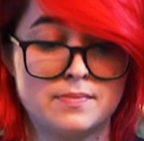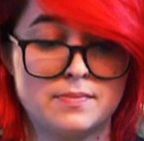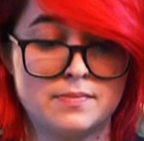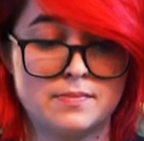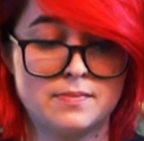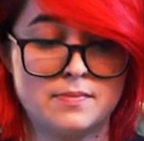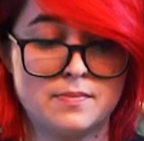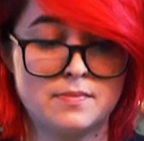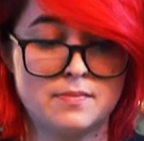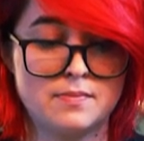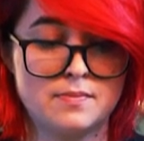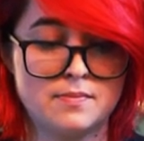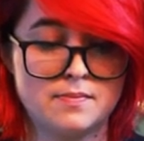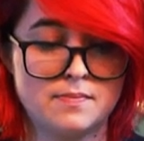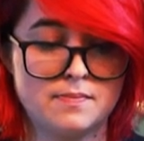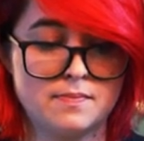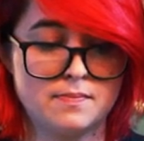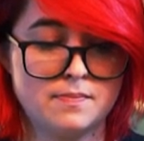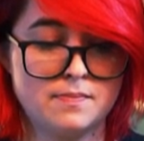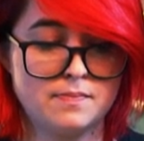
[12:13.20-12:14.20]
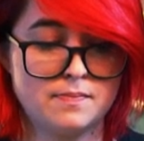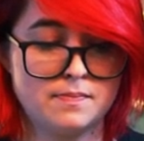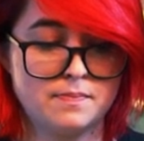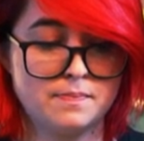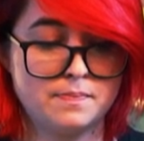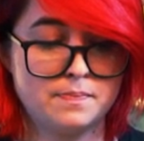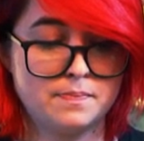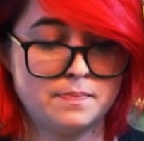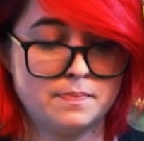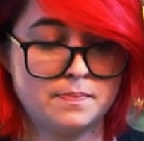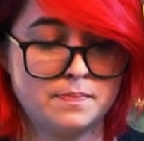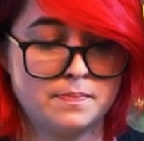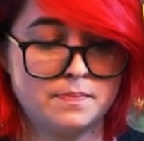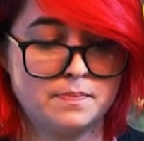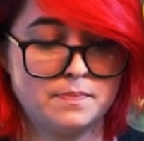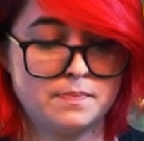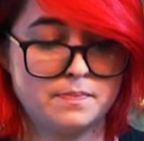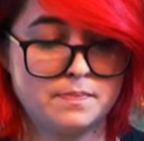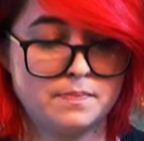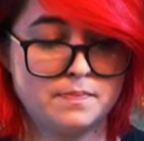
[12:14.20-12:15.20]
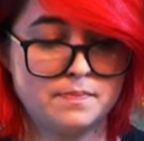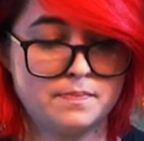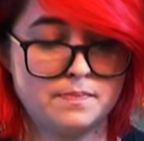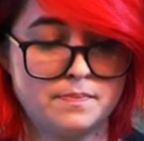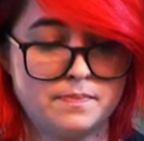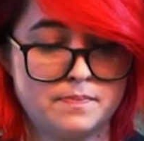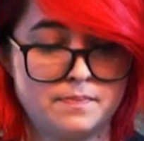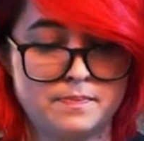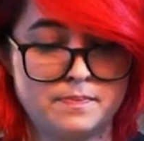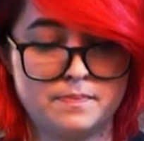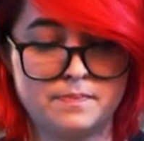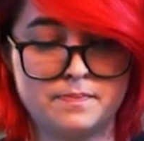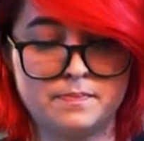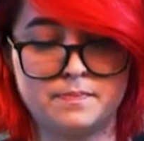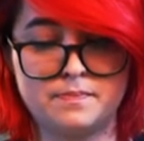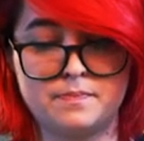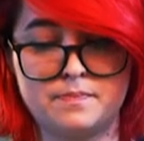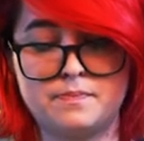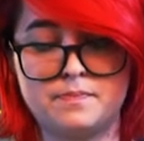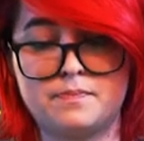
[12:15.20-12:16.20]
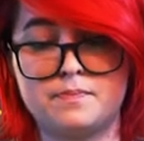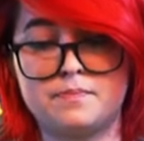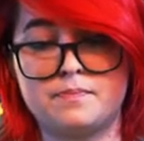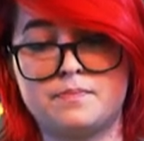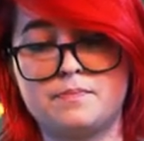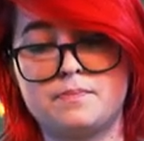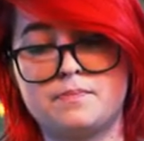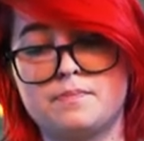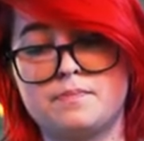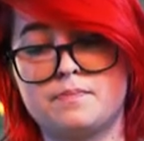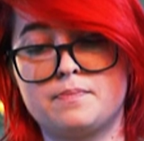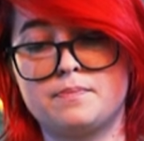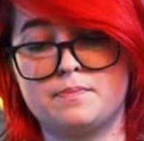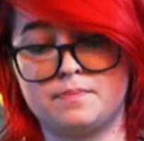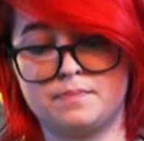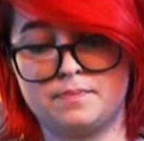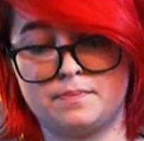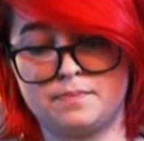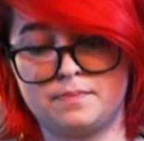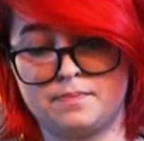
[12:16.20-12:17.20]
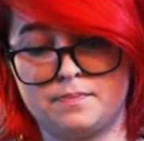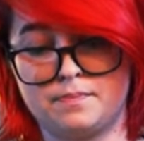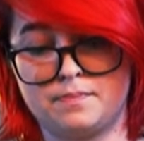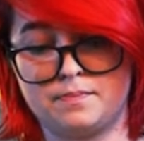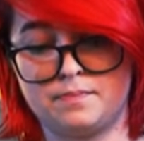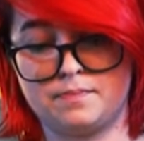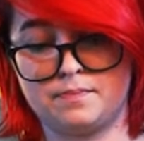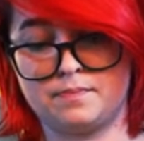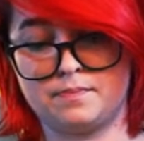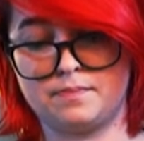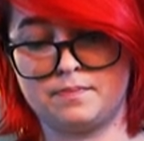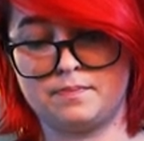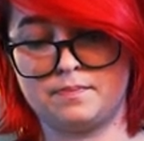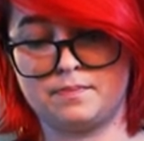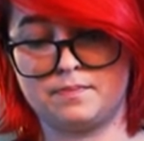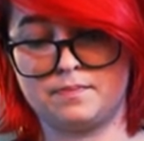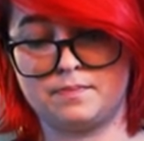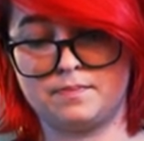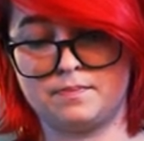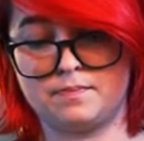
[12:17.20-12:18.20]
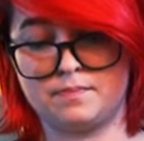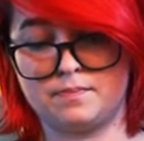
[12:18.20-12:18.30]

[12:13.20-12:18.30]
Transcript: [no speech]